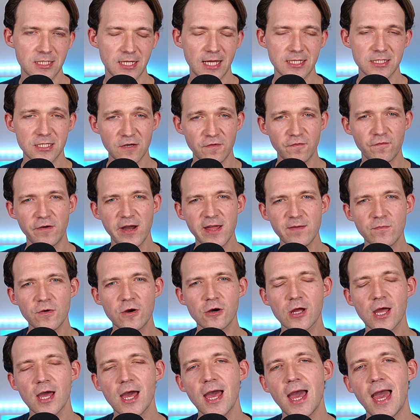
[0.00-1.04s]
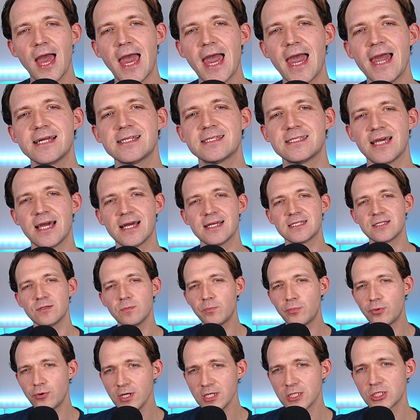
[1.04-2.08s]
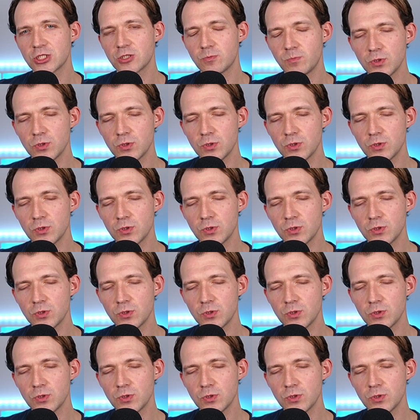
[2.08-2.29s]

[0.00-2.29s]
Entity Framework acts as a bridge